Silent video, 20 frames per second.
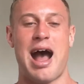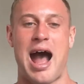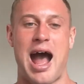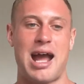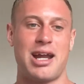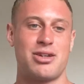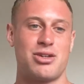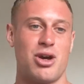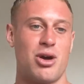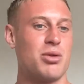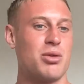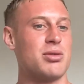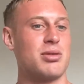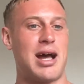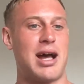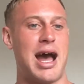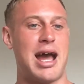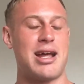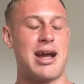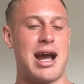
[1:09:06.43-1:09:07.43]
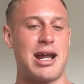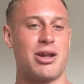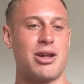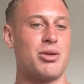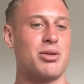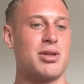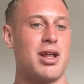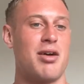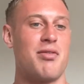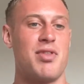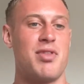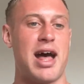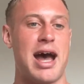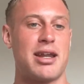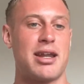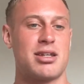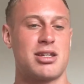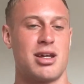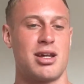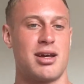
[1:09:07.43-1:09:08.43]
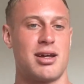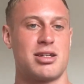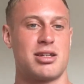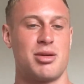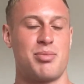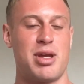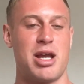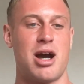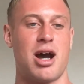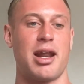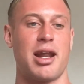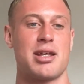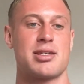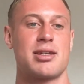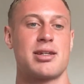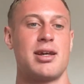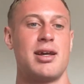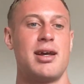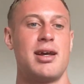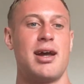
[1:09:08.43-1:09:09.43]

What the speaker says: I don't love that to be honest.